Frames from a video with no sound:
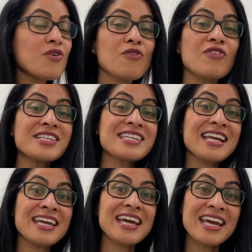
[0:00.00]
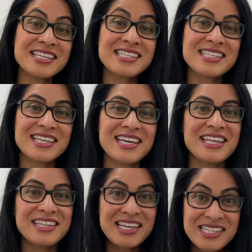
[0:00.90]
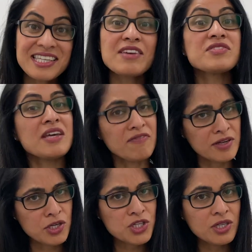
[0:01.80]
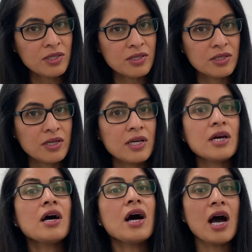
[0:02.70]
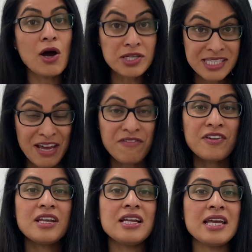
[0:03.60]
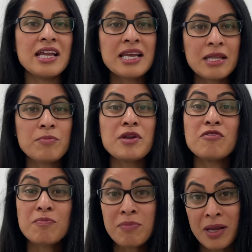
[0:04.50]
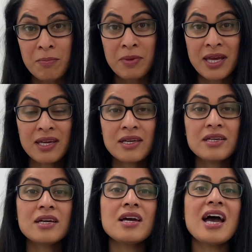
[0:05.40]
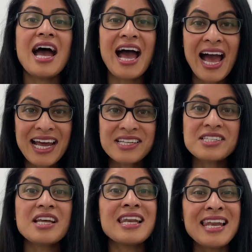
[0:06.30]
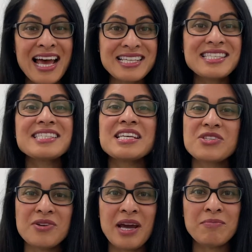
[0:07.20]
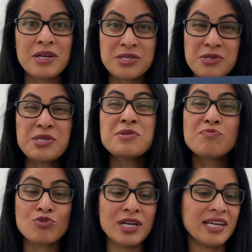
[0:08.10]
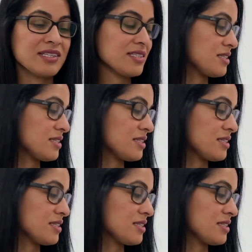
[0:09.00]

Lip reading: Restylane Kiss. This gives definition, definitely a little bit of plumping, and lasts 6 to 9 months. This is brilliant.